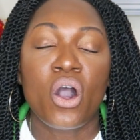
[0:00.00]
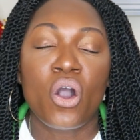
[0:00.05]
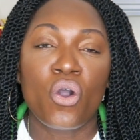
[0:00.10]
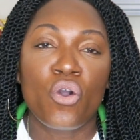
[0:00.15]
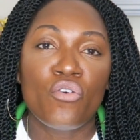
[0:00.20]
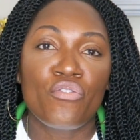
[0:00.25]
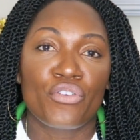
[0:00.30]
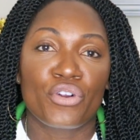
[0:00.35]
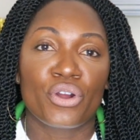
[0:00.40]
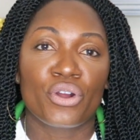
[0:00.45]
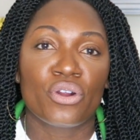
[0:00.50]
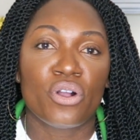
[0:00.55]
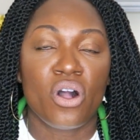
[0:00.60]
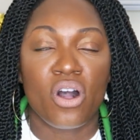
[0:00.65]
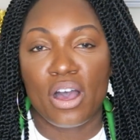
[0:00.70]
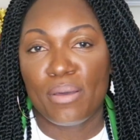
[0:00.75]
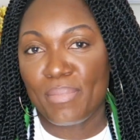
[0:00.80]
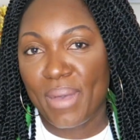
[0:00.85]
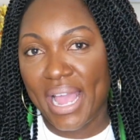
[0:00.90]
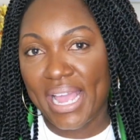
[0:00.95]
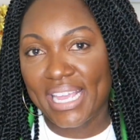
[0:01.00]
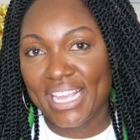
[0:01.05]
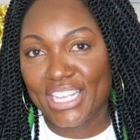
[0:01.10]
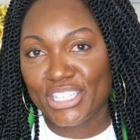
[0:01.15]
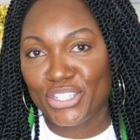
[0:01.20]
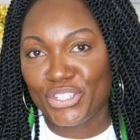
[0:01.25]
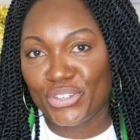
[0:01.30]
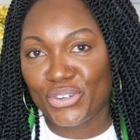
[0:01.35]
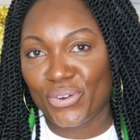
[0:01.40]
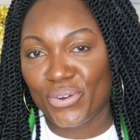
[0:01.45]
over on my
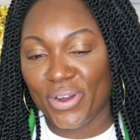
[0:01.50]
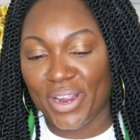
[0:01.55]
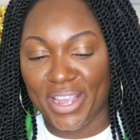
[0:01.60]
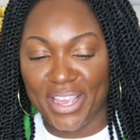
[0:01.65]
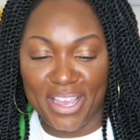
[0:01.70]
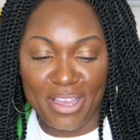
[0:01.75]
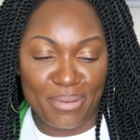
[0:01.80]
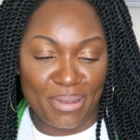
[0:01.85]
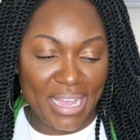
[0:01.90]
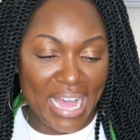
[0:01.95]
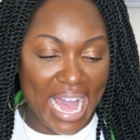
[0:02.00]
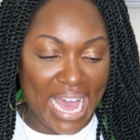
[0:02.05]
Instagram,